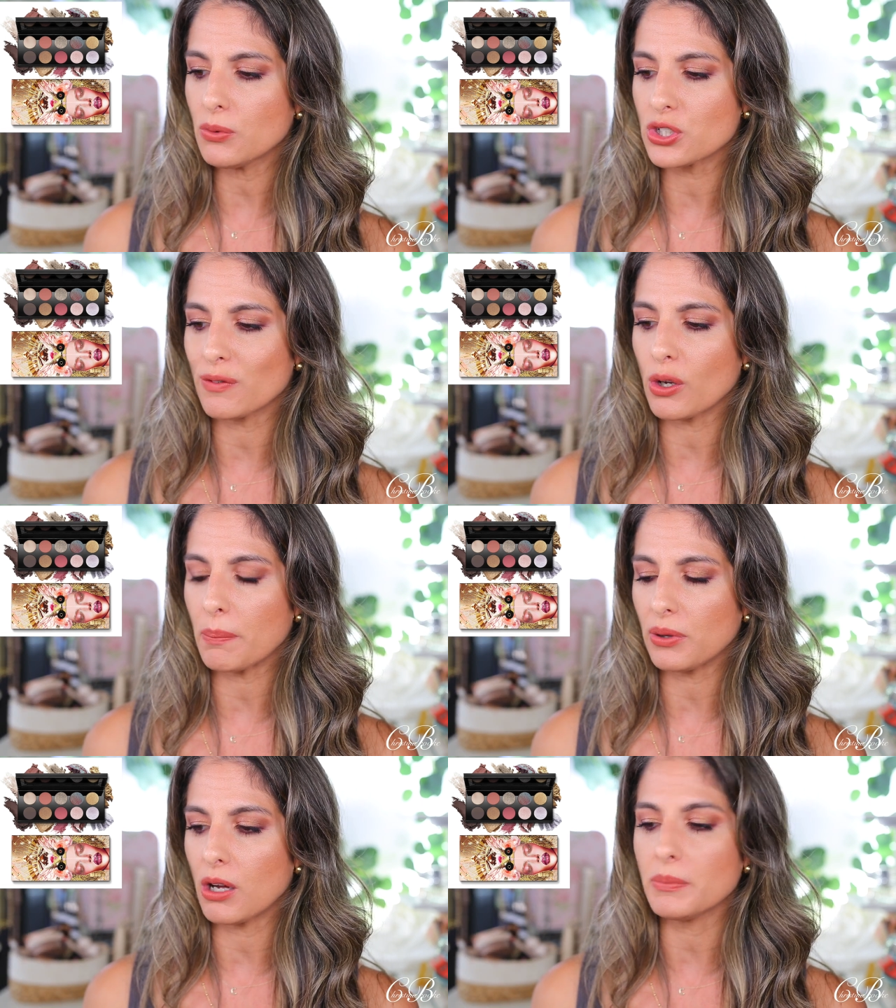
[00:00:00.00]
which if they're
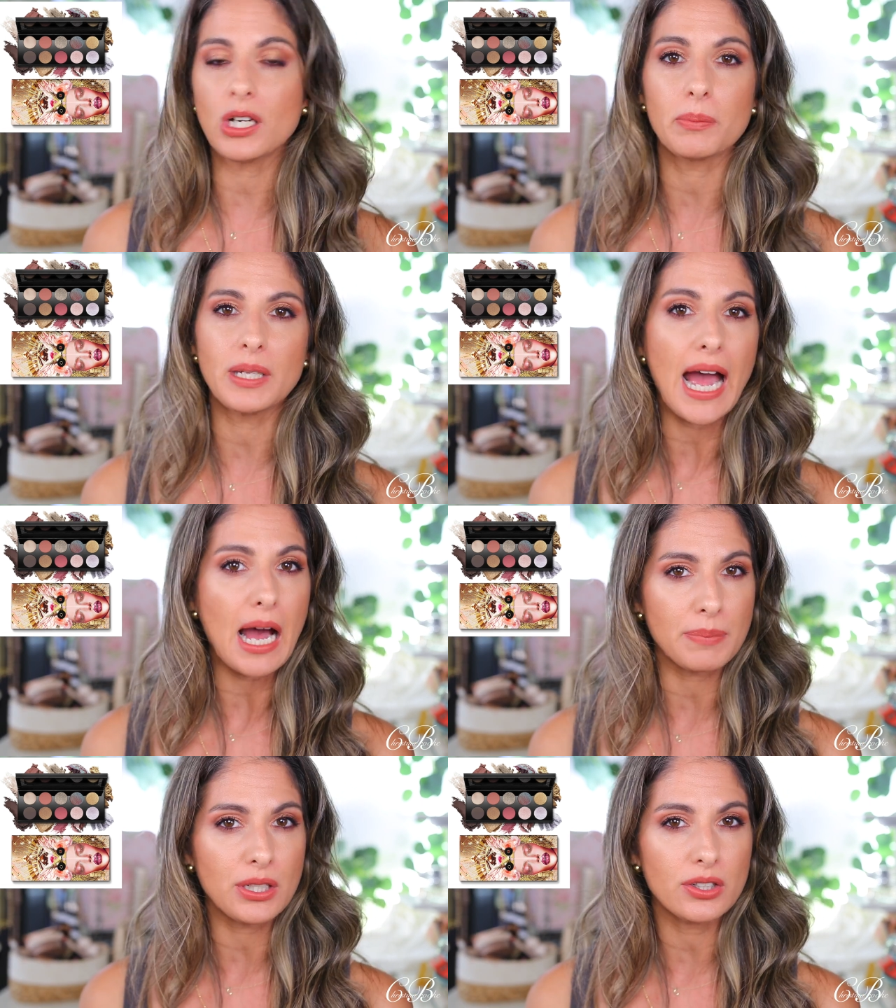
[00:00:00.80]
plummy, I'll be
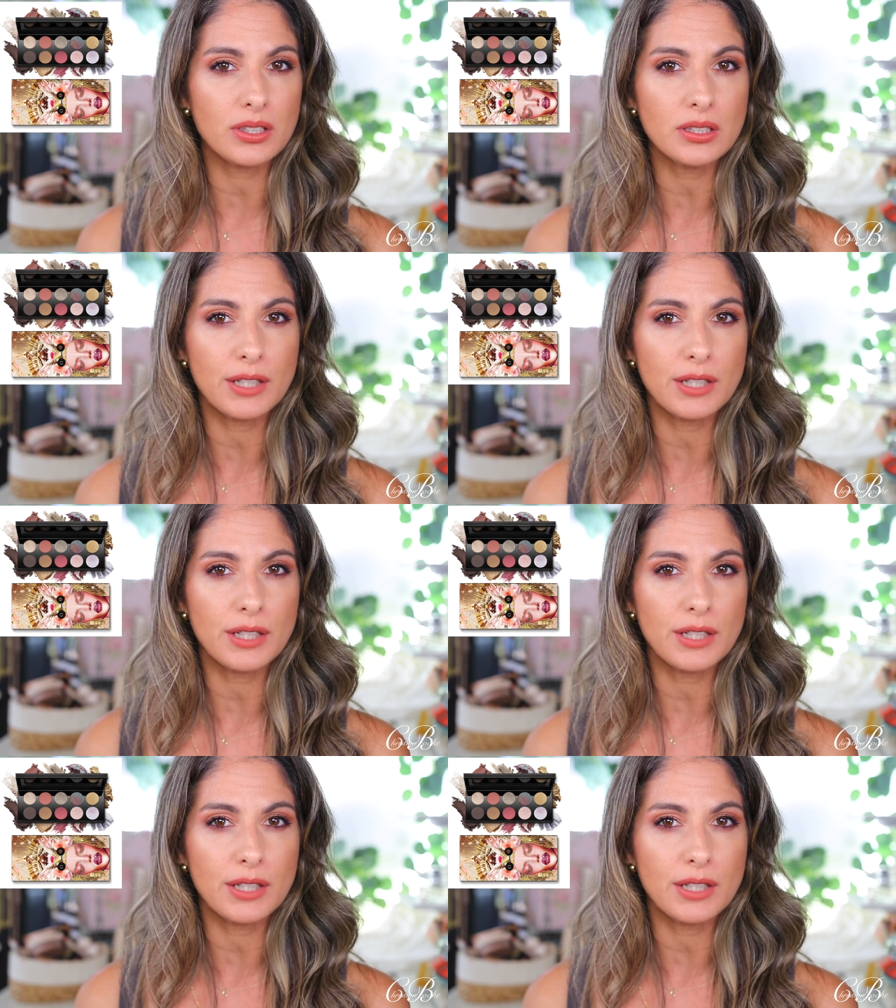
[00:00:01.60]
happier.